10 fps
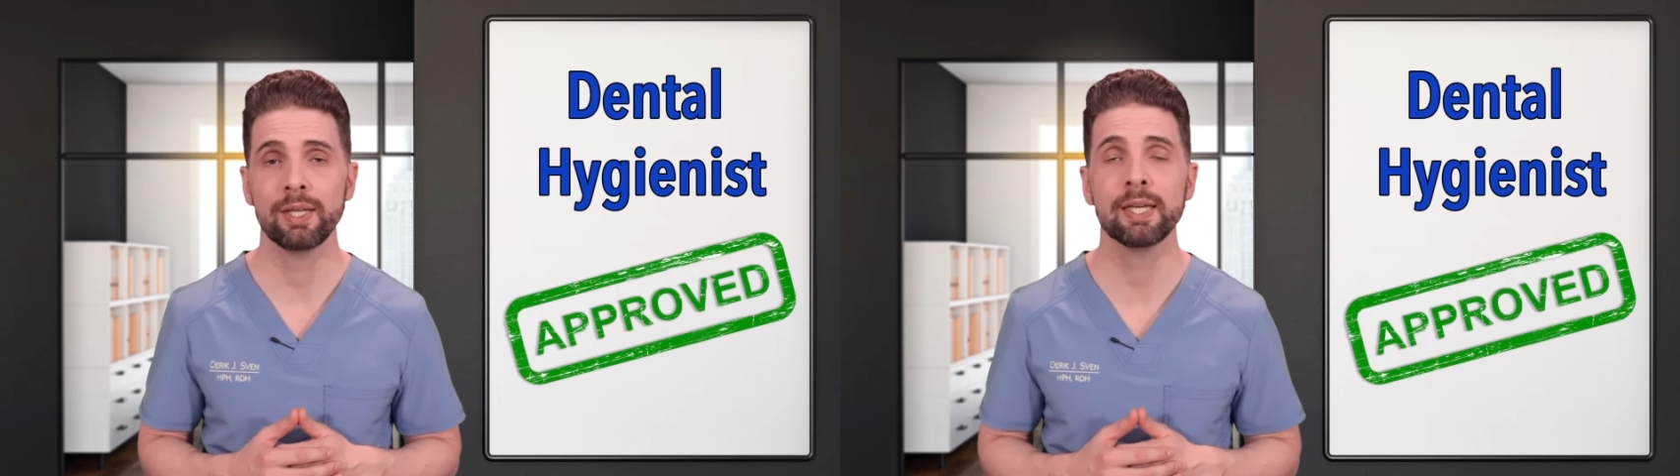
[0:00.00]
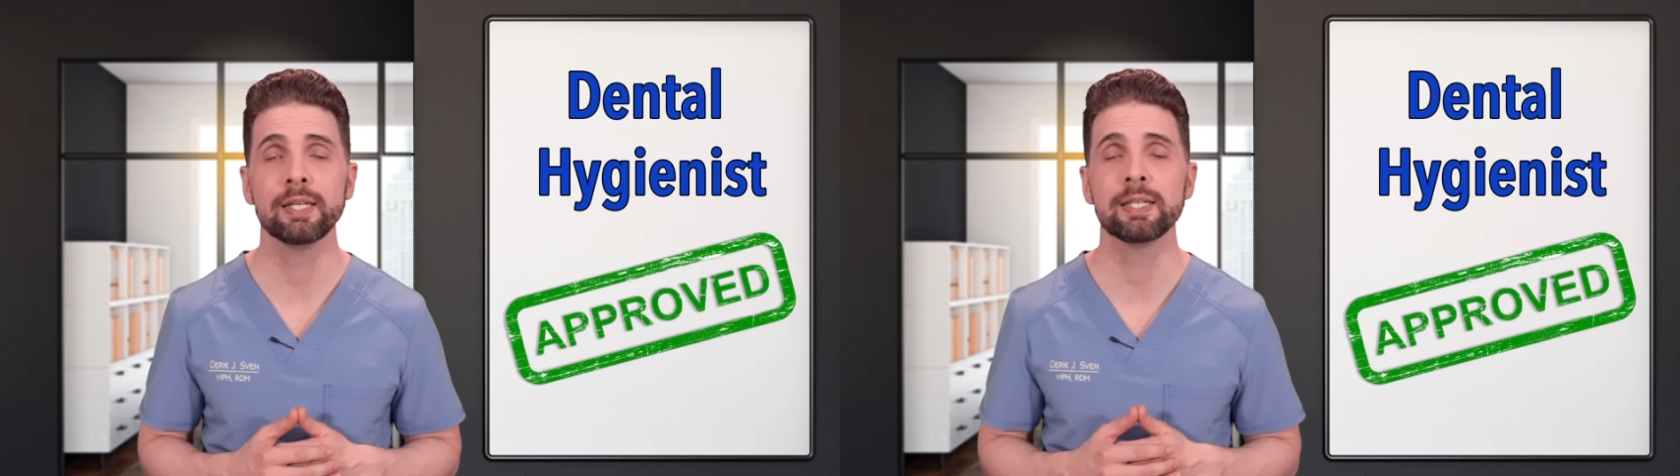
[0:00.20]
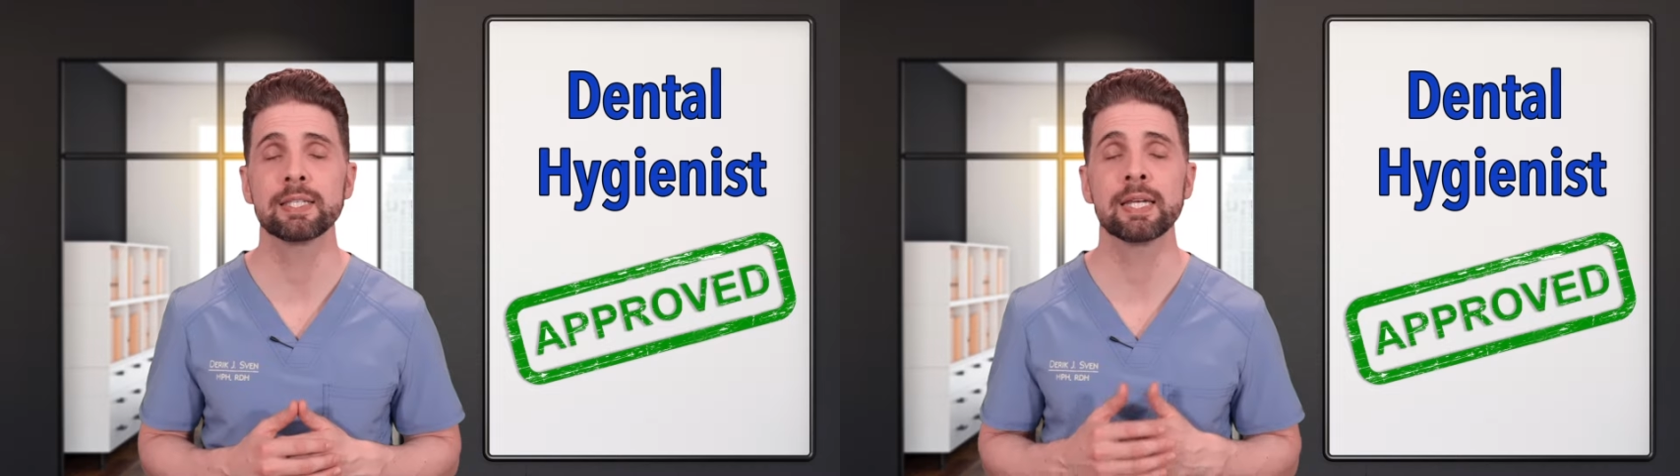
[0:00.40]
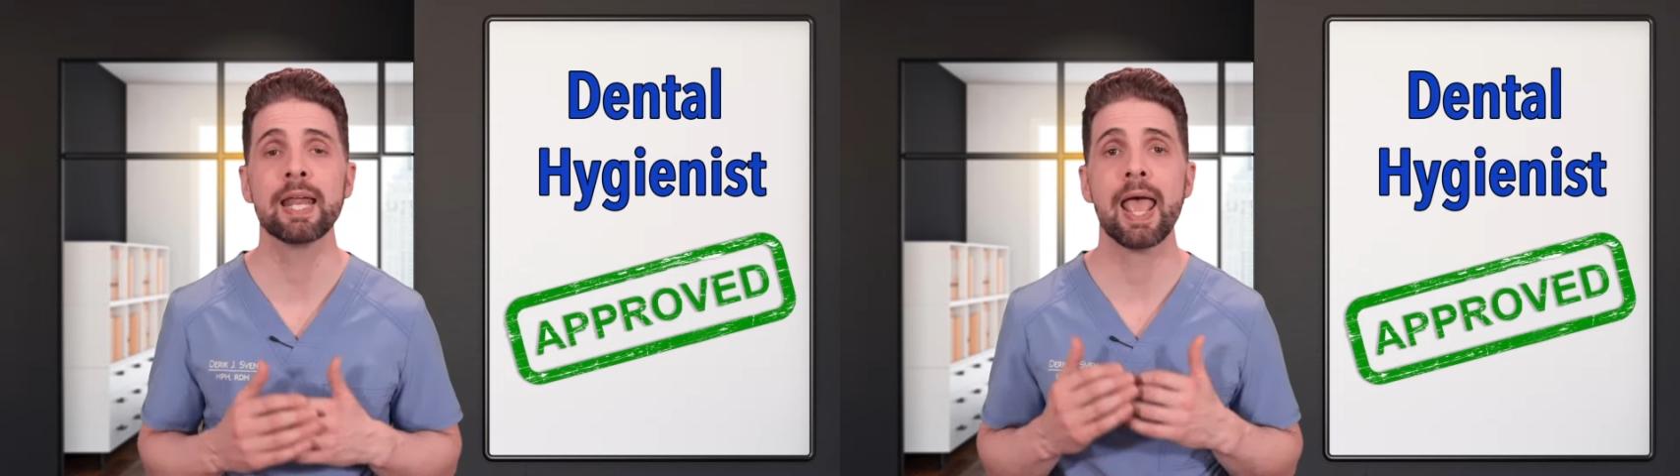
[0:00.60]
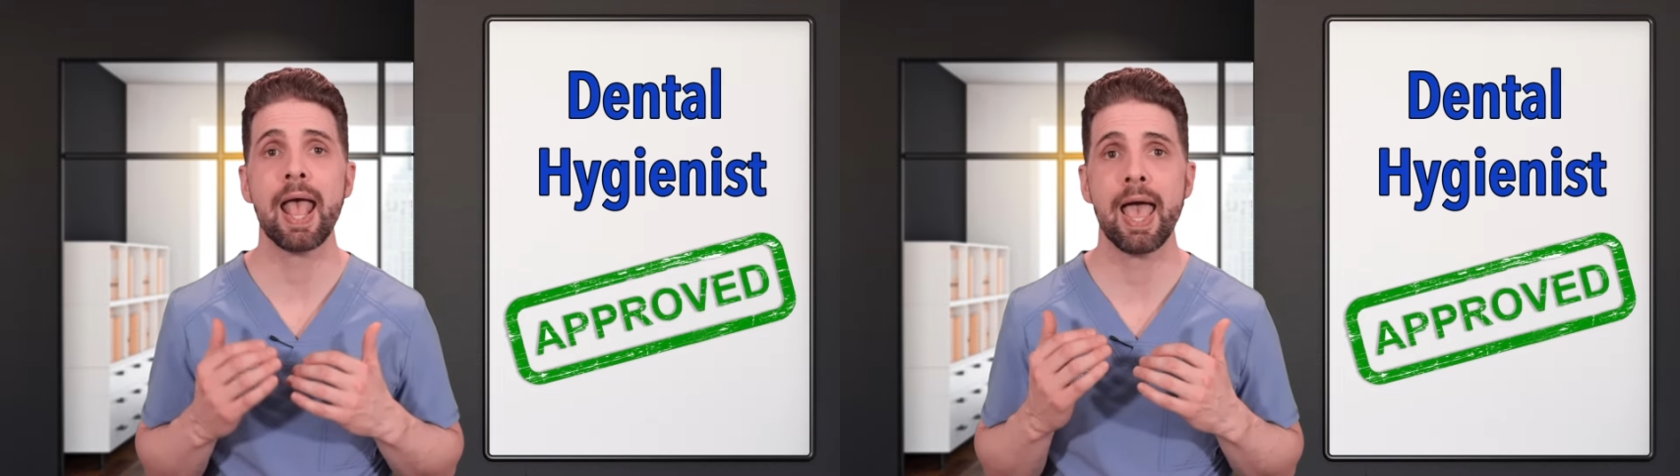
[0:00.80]
it is an
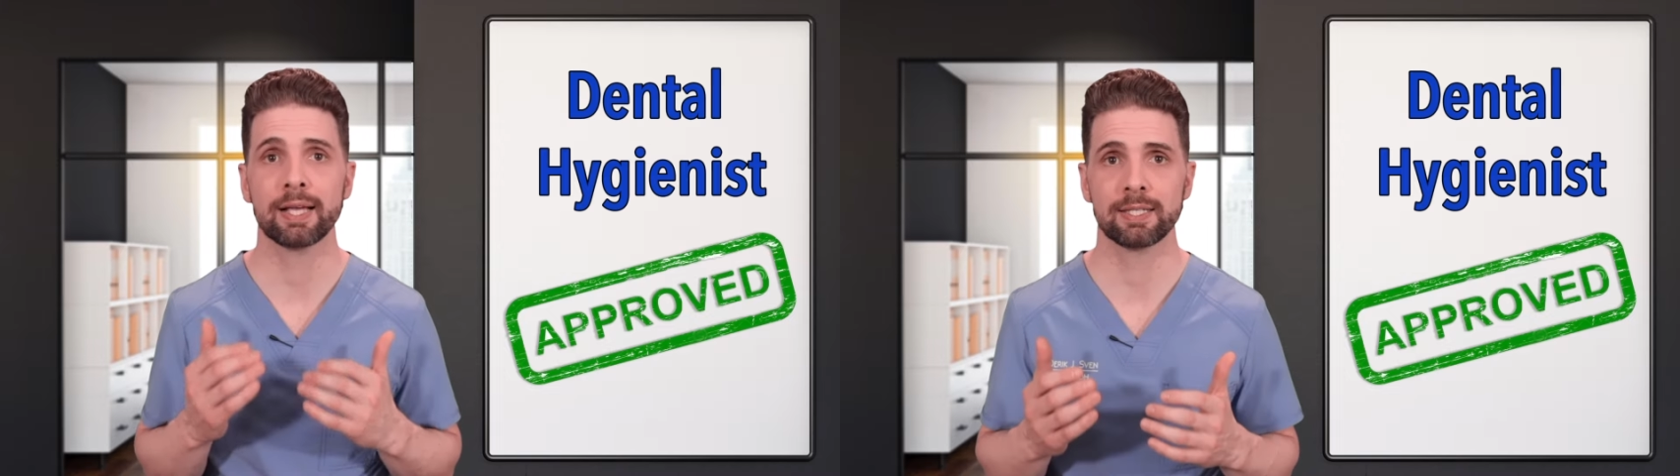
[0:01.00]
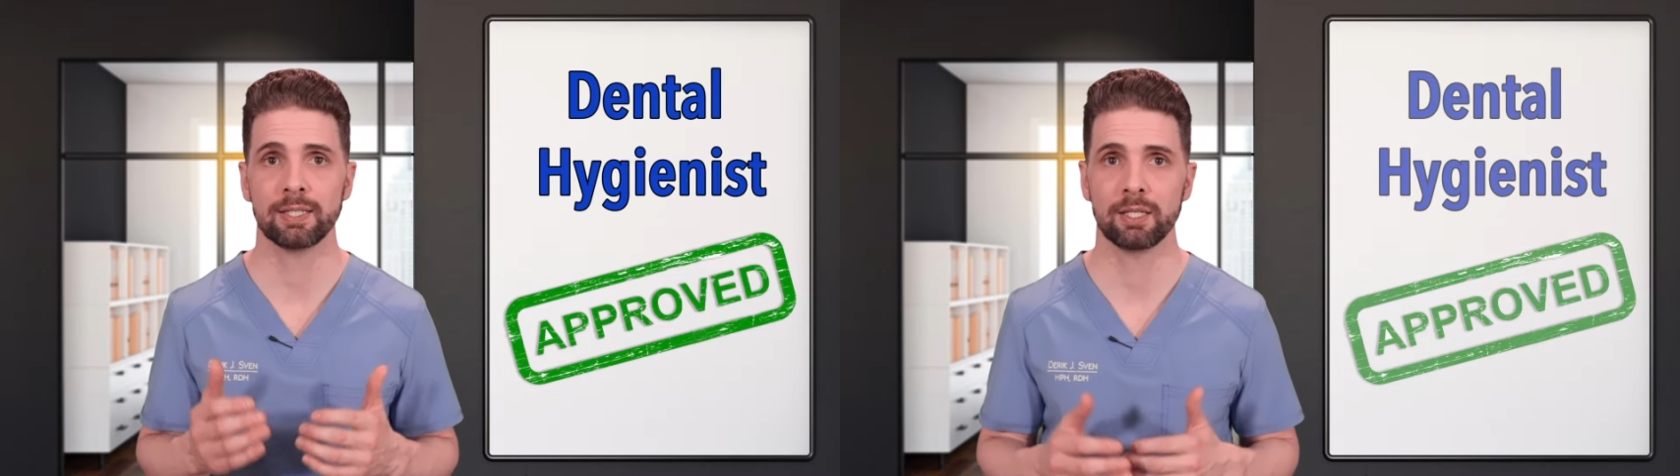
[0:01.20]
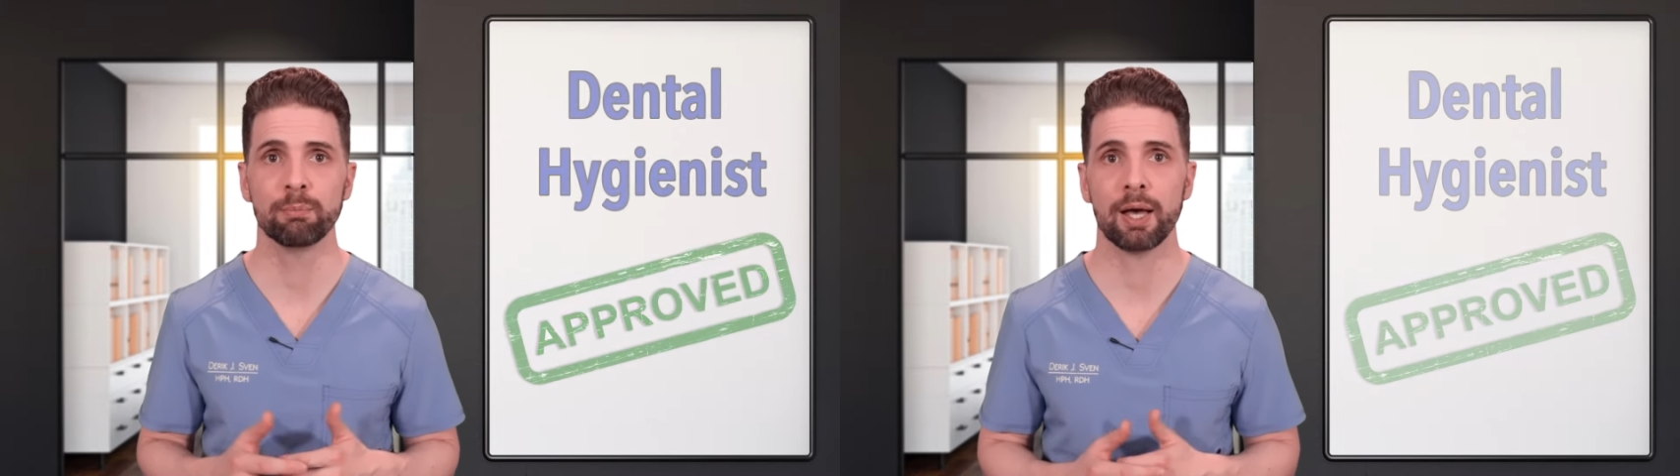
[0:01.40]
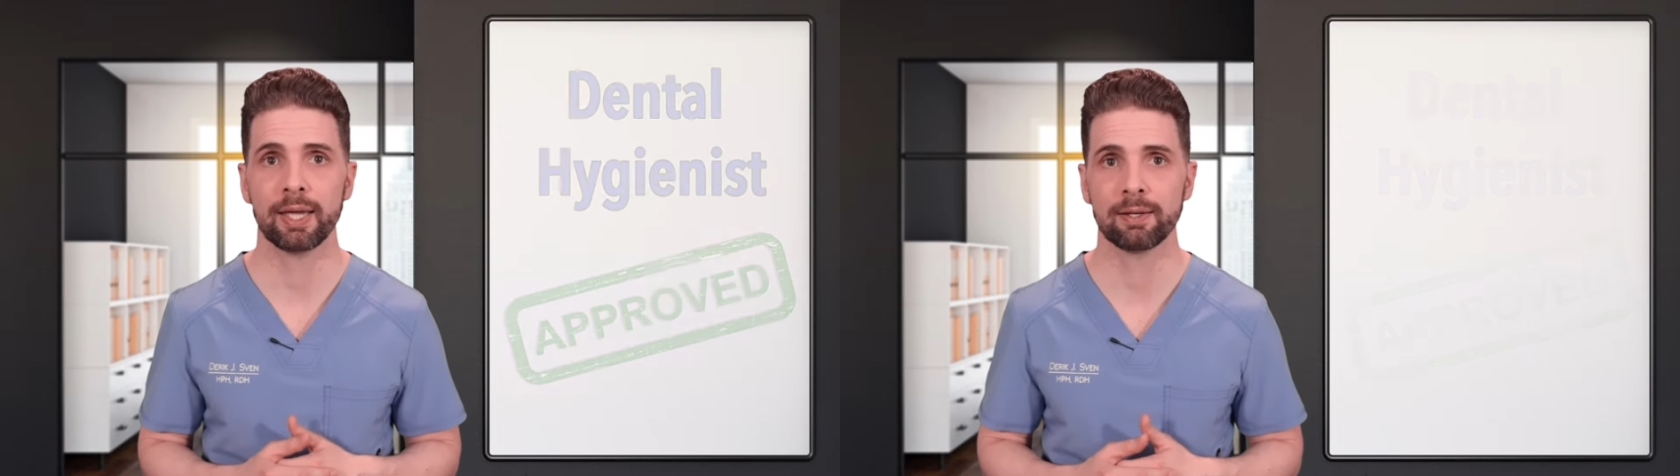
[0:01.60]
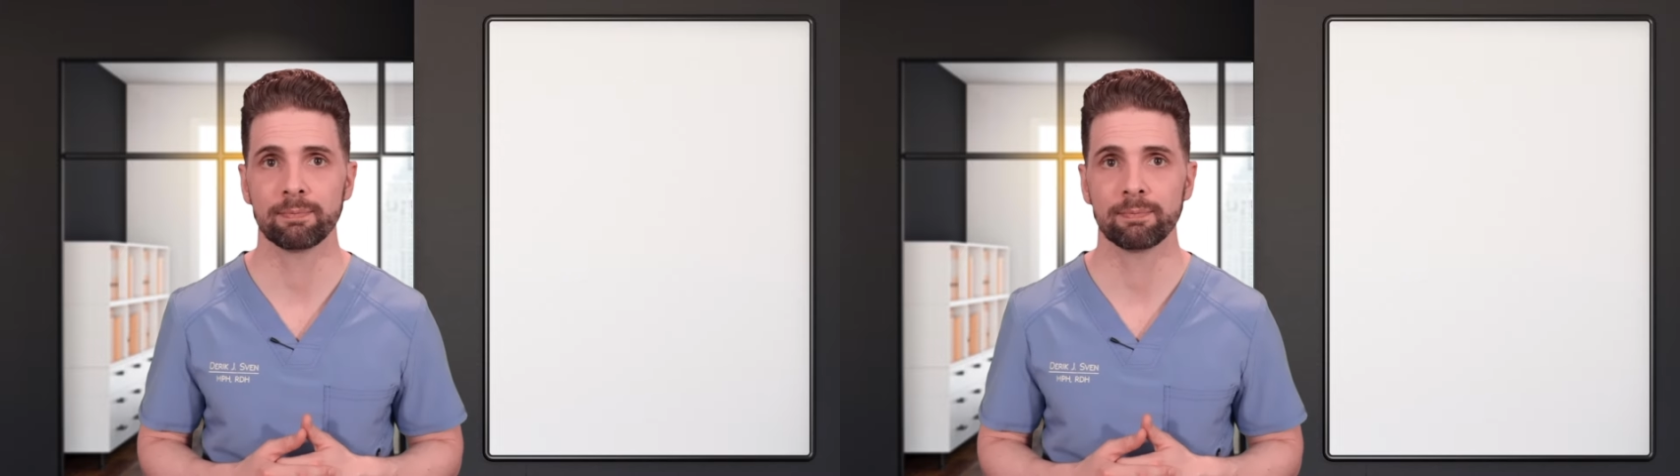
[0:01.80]
excellent buy.